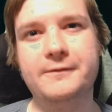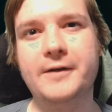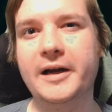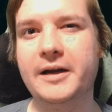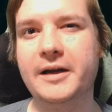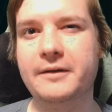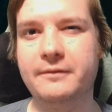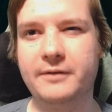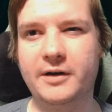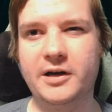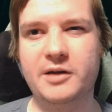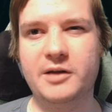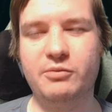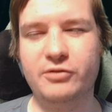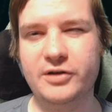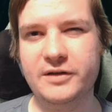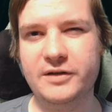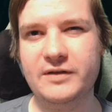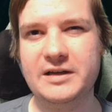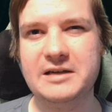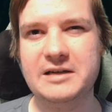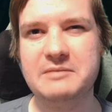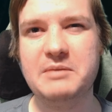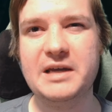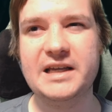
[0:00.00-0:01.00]
very brief.
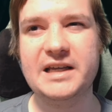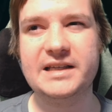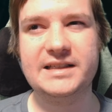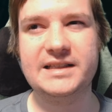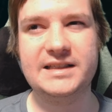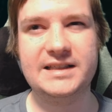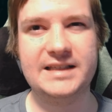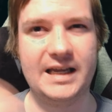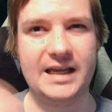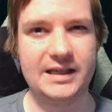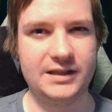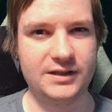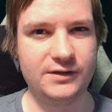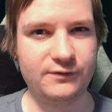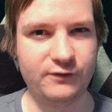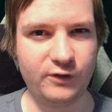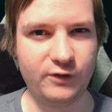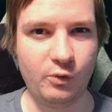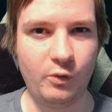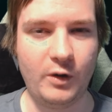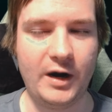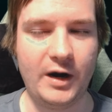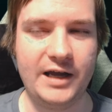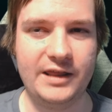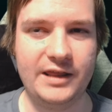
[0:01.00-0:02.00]
And it makes sense for
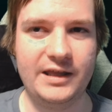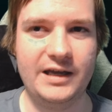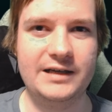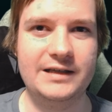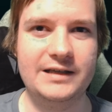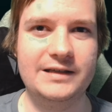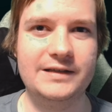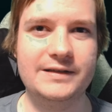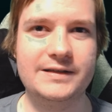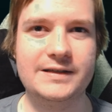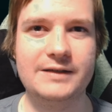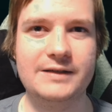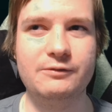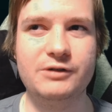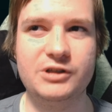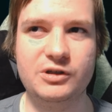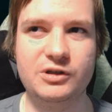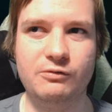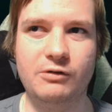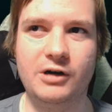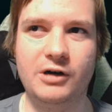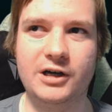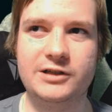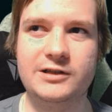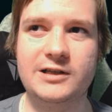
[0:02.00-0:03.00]
why that is. And when you
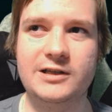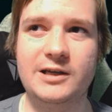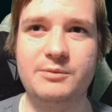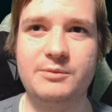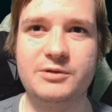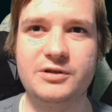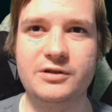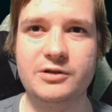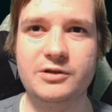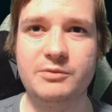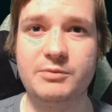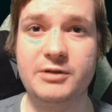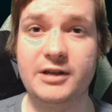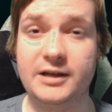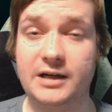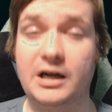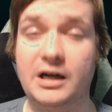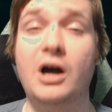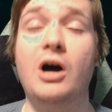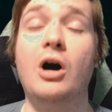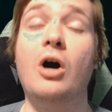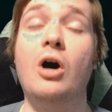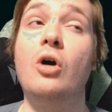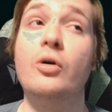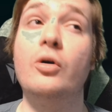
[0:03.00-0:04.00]
watch the episode, you'll be like,
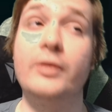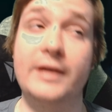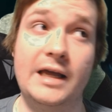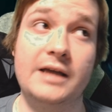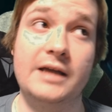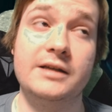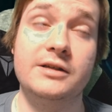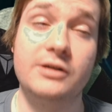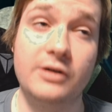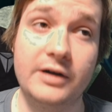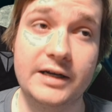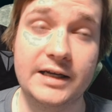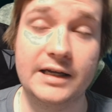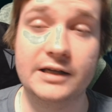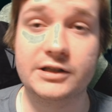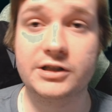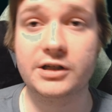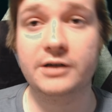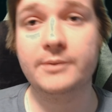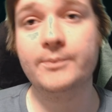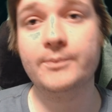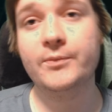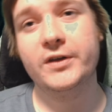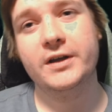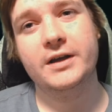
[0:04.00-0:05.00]
oh, okay, no, I get you.
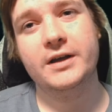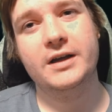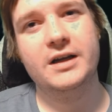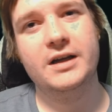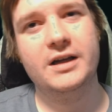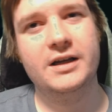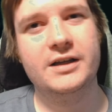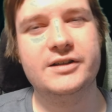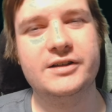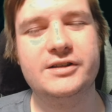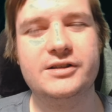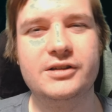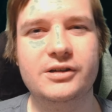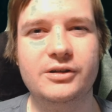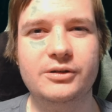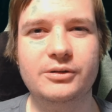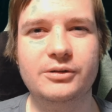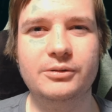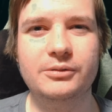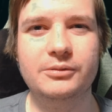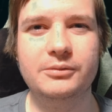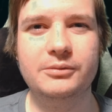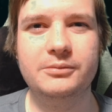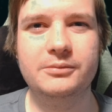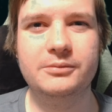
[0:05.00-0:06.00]

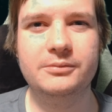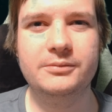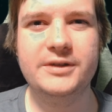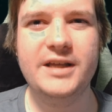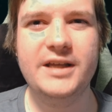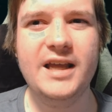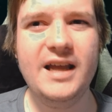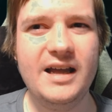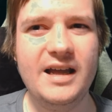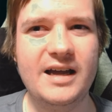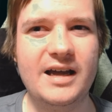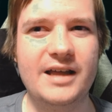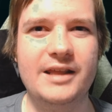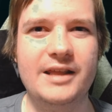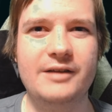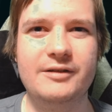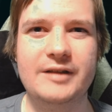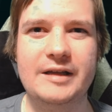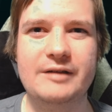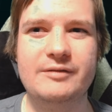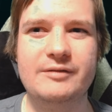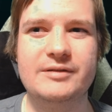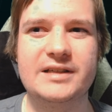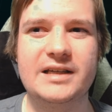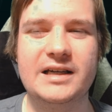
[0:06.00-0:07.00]
So, yeah,
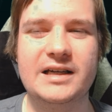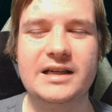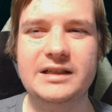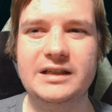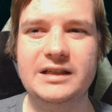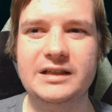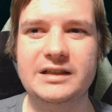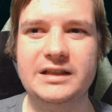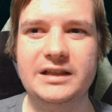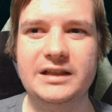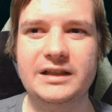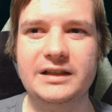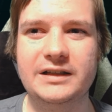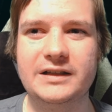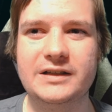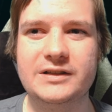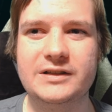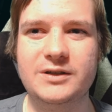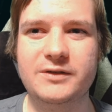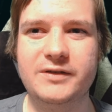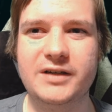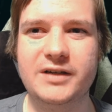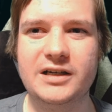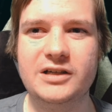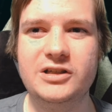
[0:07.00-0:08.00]
that was kind of neat. Because
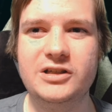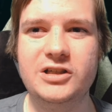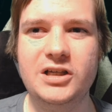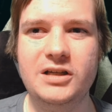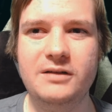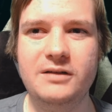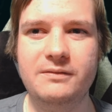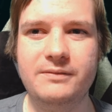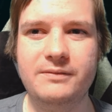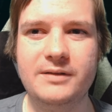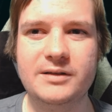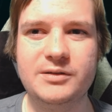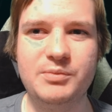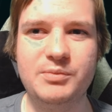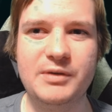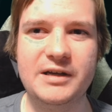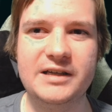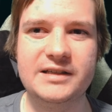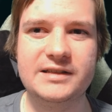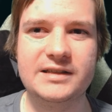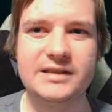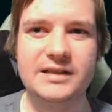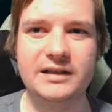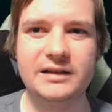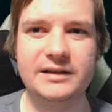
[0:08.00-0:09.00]
you've got a chief that's
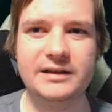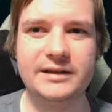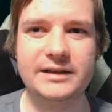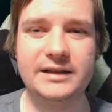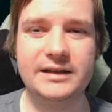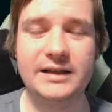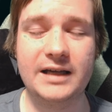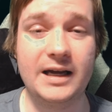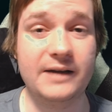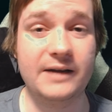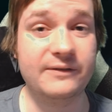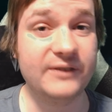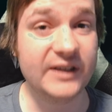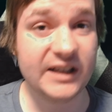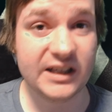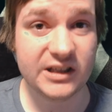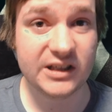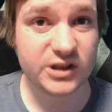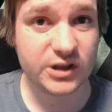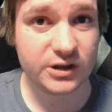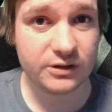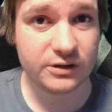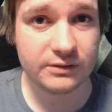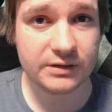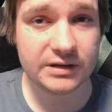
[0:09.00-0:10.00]
basically having
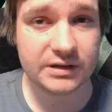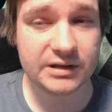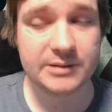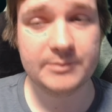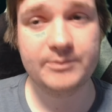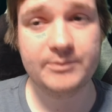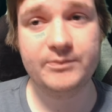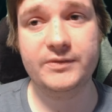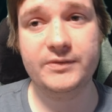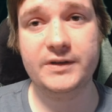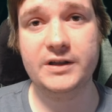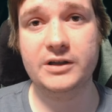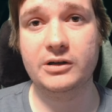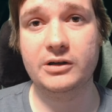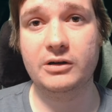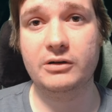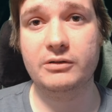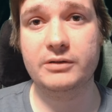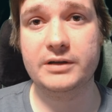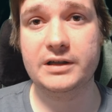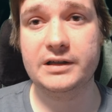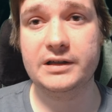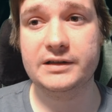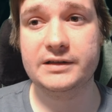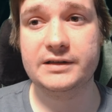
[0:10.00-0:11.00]
issues. You know,
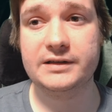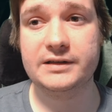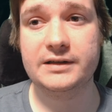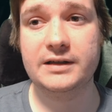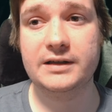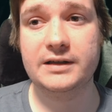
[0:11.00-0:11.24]
he's